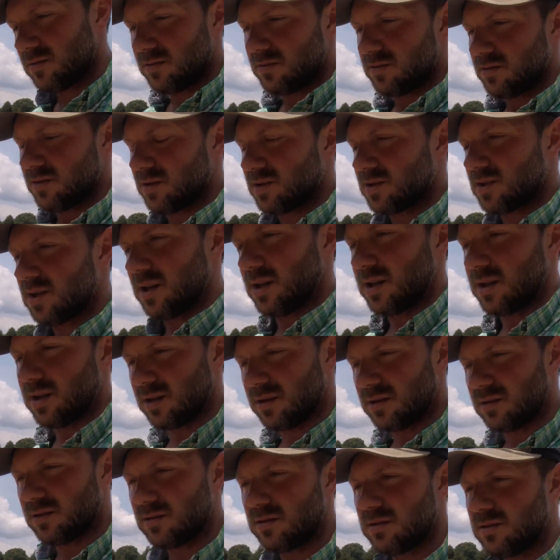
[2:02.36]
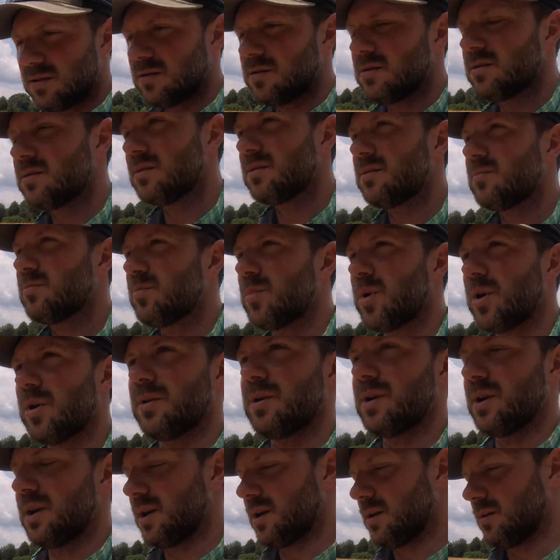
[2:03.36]
the second
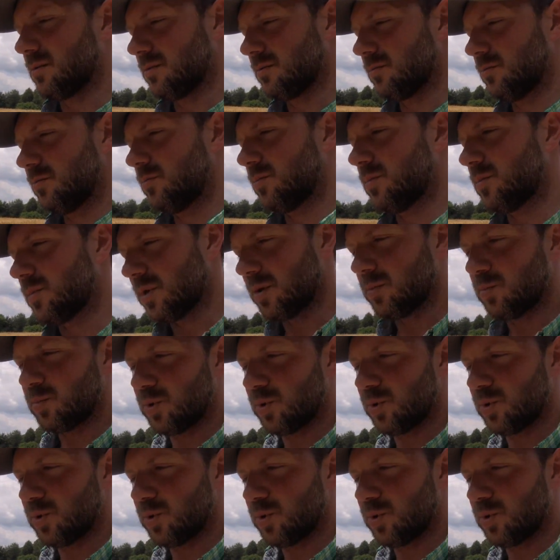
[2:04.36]
burn down and